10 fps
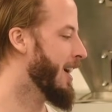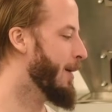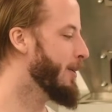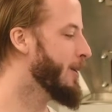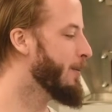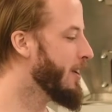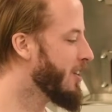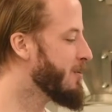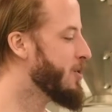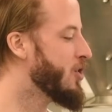A bit
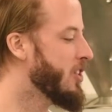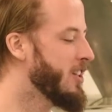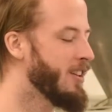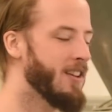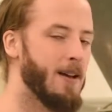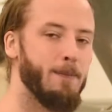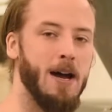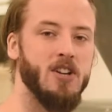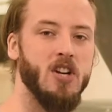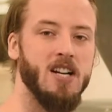depending on machine, that
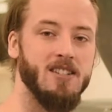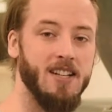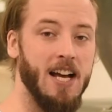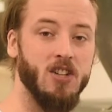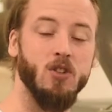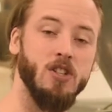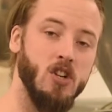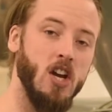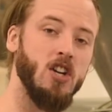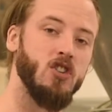batch size can actually
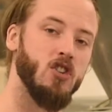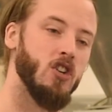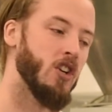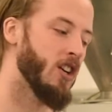change.